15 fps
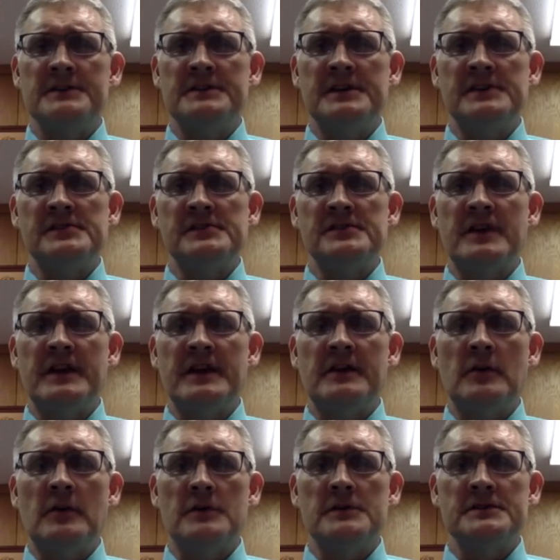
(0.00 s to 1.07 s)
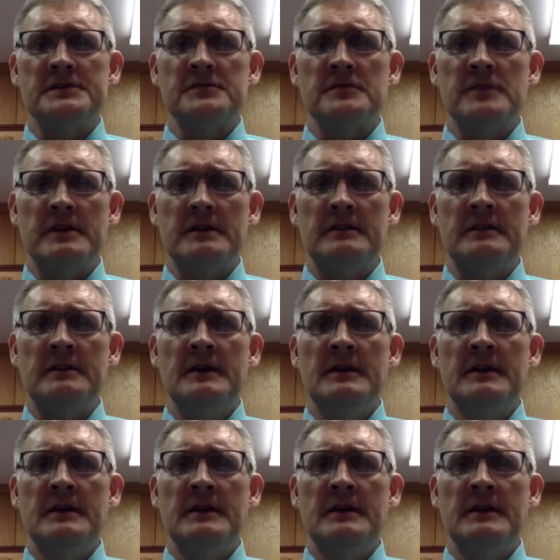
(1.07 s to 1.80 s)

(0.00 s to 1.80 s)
Teachers are getting courses written.